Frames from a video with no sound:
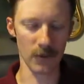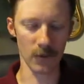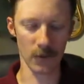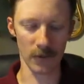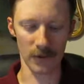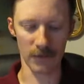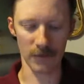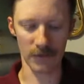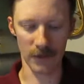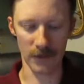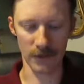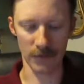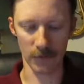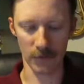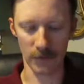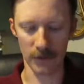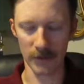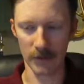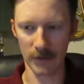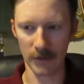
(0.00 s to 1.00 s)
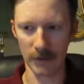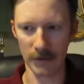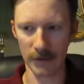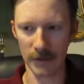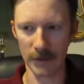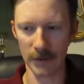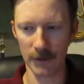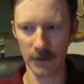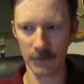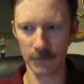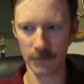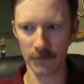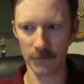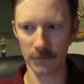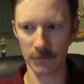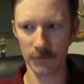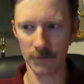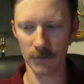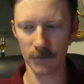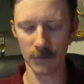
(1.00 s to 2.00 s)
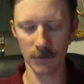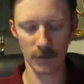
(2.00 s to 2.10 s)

or exaggerated claims,